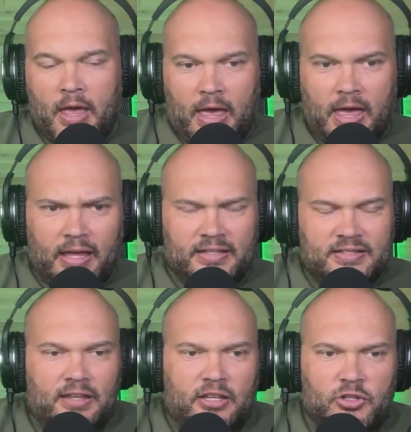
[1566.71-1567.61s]
Hey guys,
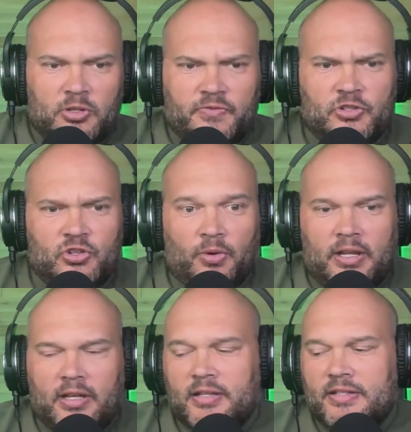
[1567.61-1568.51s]
thank you so much for
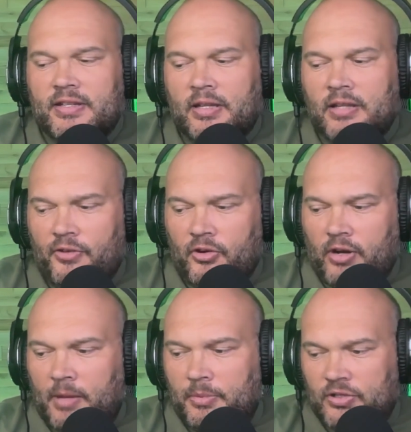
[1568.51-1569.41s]
joining us. Another
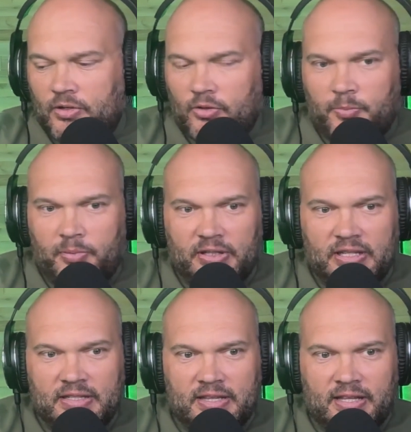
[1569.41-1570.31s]
great episode.
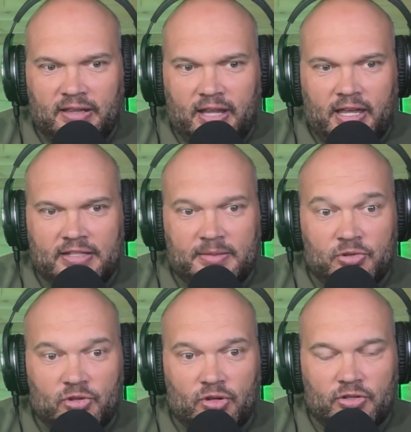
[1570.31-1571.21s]
Please click like,
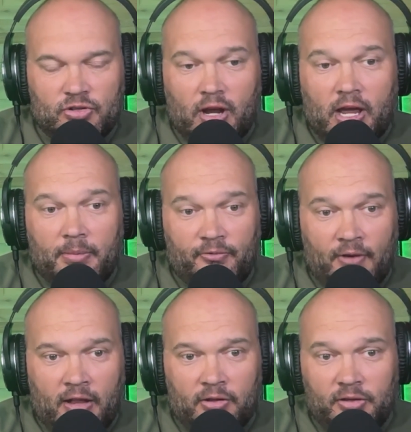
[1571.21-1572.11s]
subscribe,
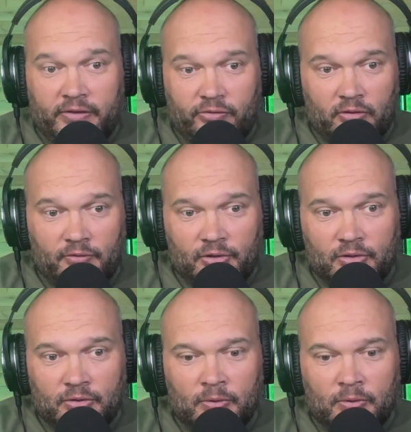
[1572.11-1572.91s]
follow, leave a review.